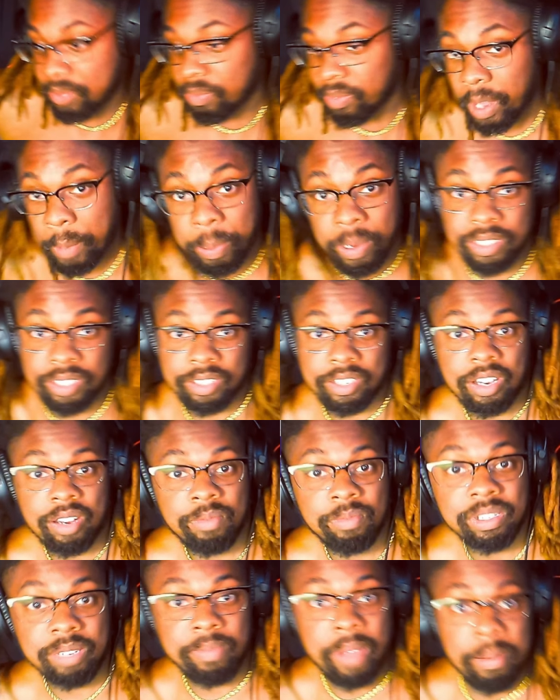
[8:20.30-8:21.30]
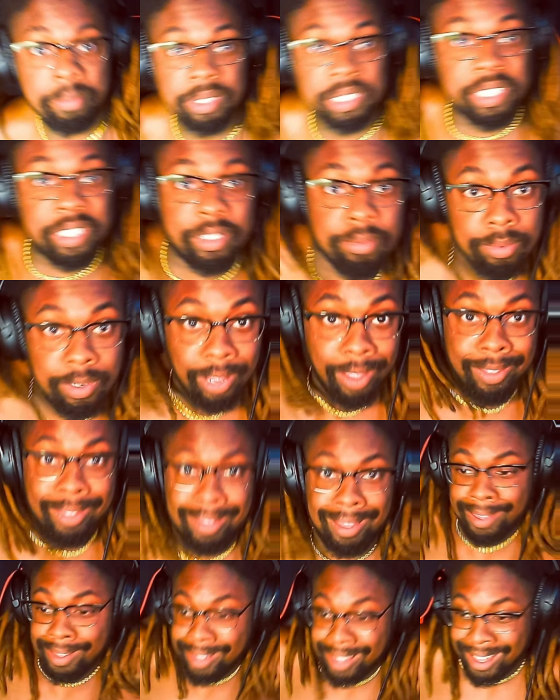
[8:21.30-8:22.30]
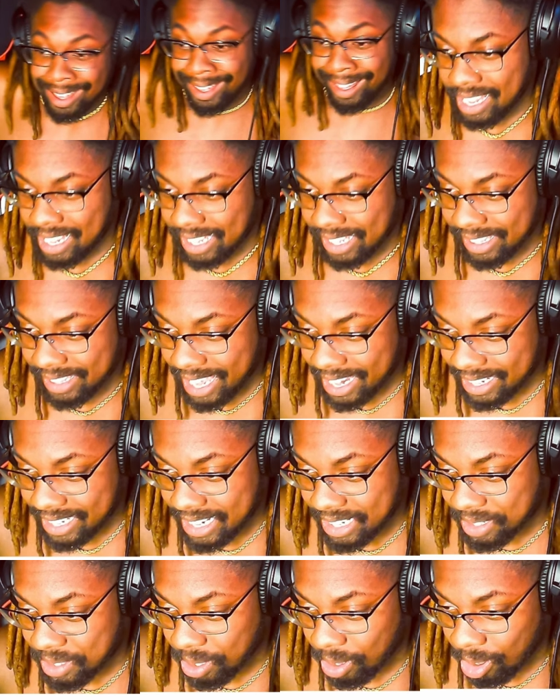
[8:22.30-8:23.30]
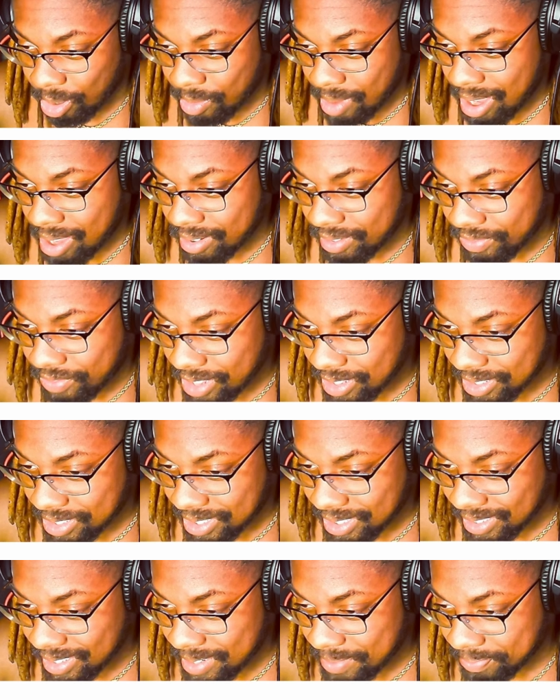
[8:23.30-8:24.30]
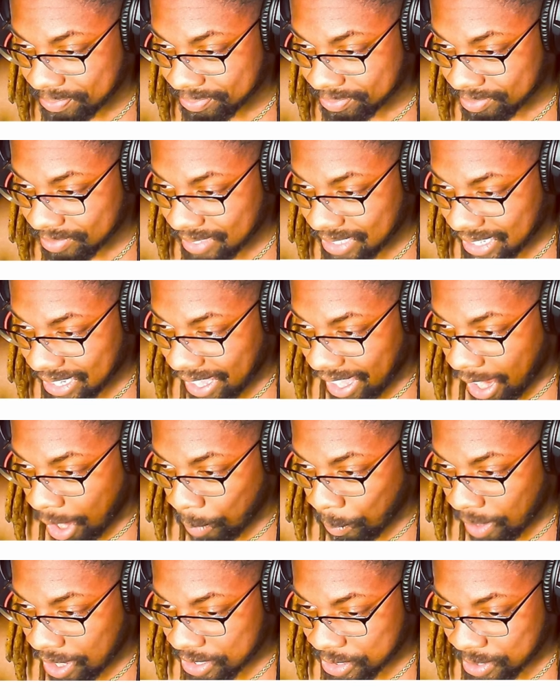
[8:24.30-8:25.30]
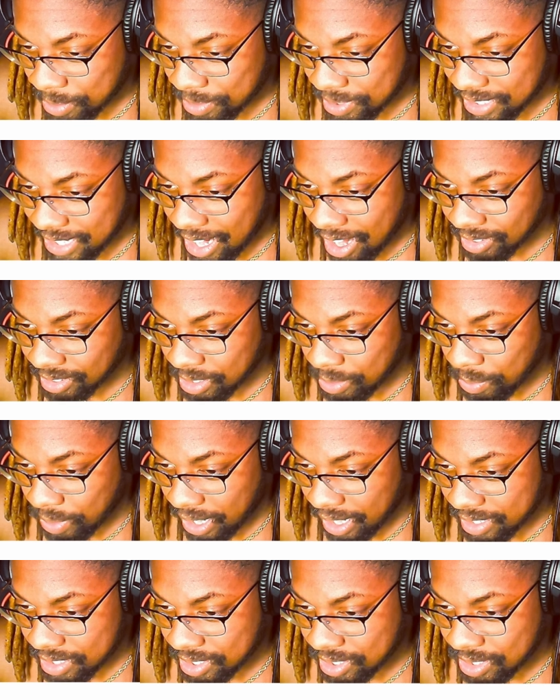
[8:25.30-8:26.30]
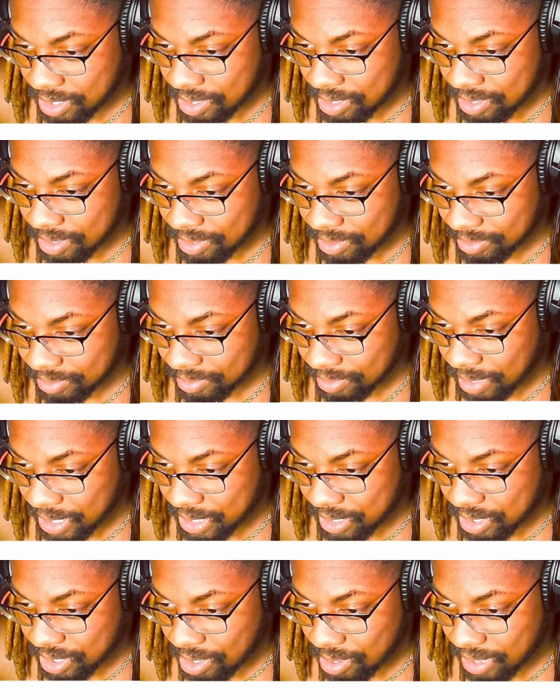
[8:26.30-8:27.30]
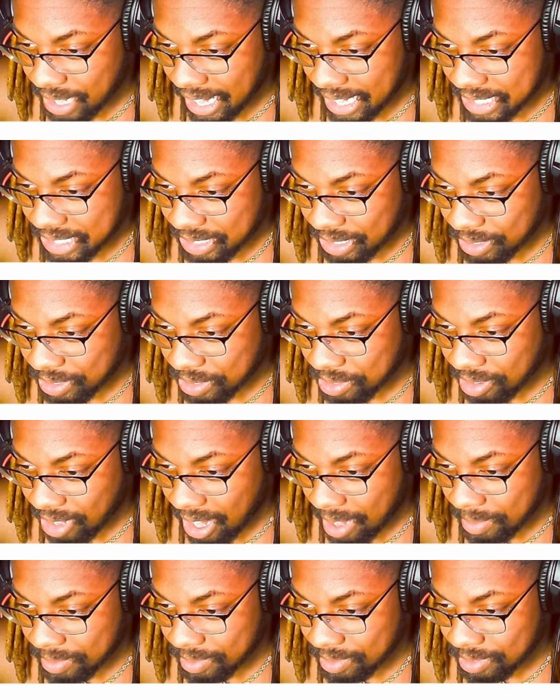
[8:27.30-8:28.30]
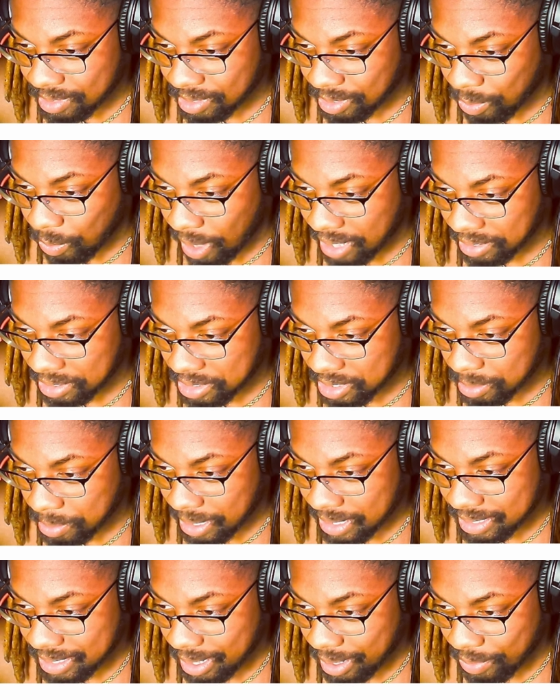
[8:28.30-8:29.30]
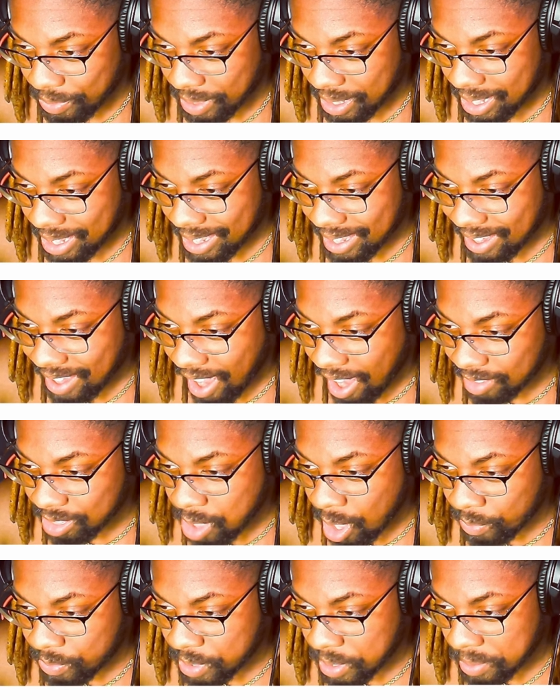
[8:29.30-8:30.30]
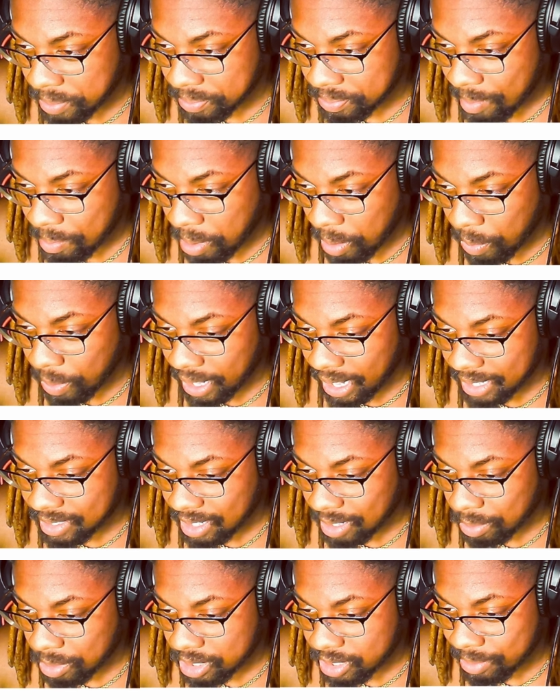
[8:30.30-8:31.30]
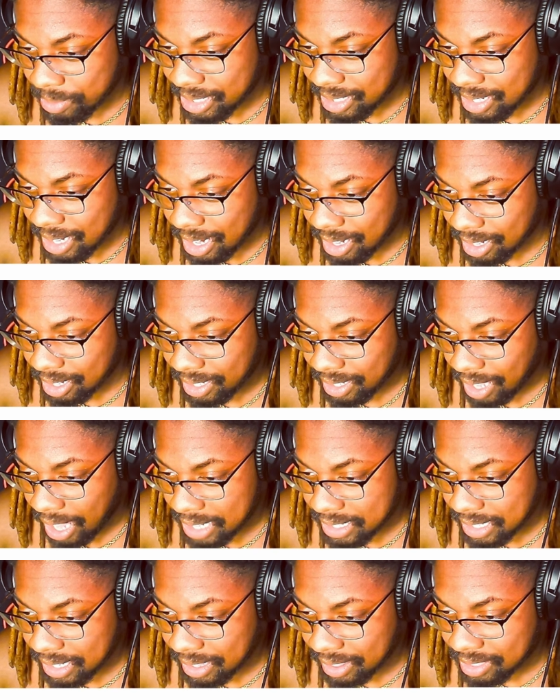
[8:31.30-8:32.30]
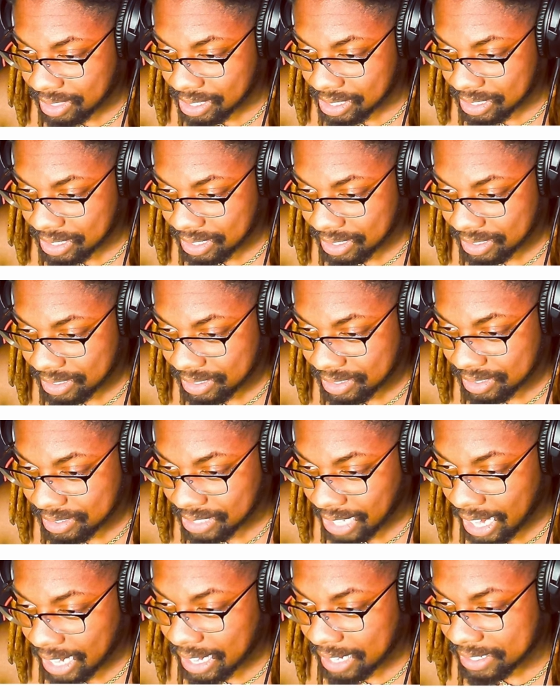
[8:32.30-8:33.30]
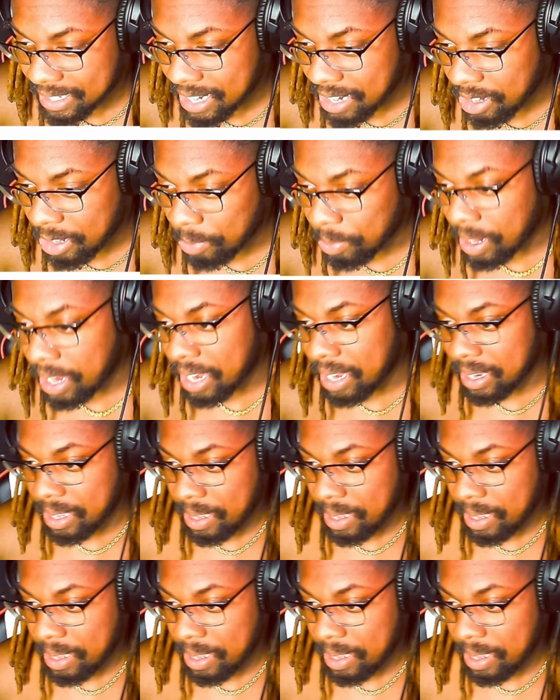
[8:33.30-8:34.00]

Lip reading: Pussy come with the membership. Then he turned around and fell asleep. I watched him soundly when soon I started to cry quietly to myself. I loved him, but what I did was a mistake. I didn't think. I got carried away.